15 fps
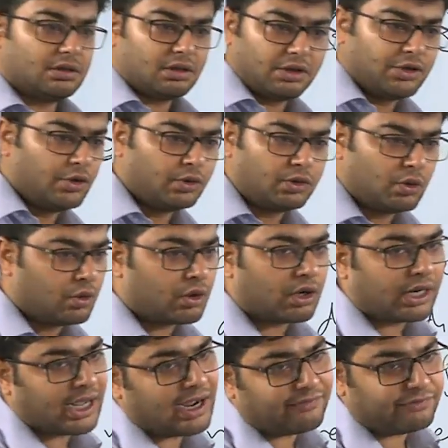you do not
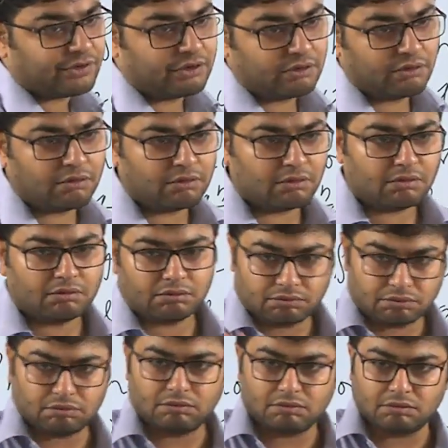have to
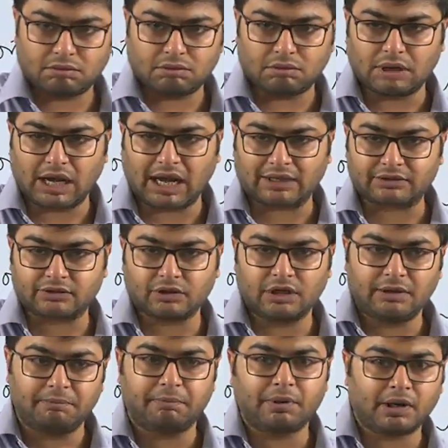
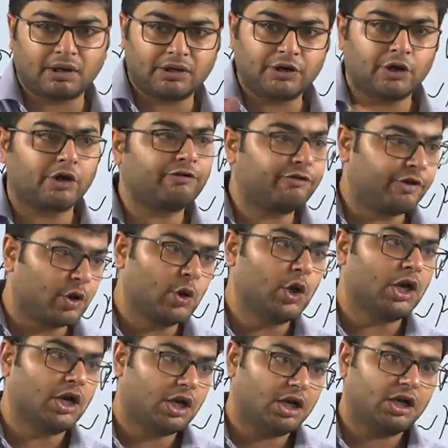actually burn your fuel
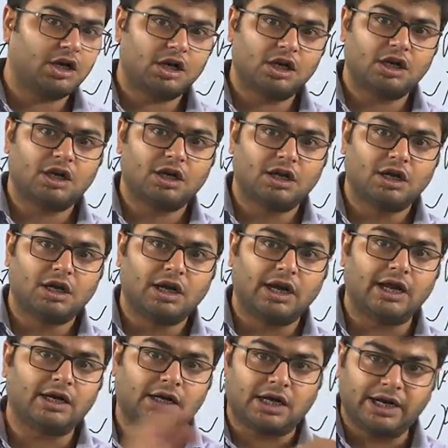
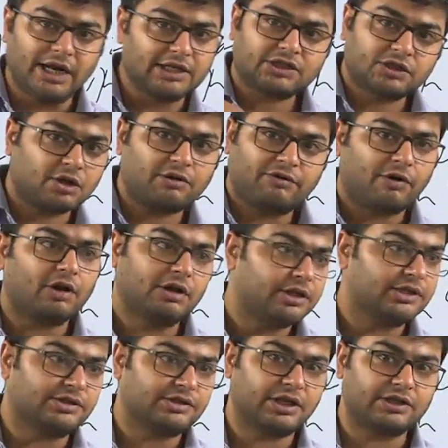in creation of all
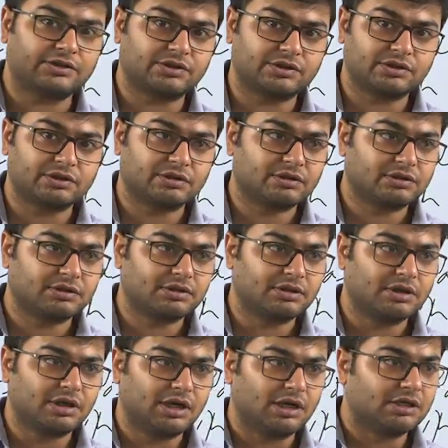these things.
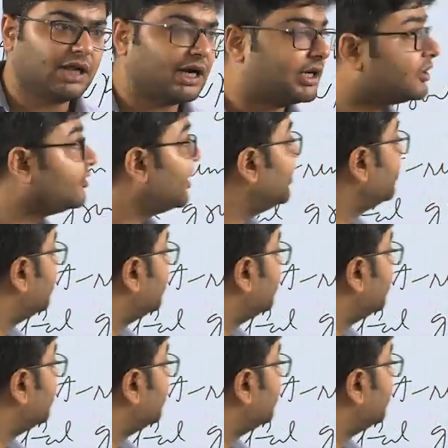That is why you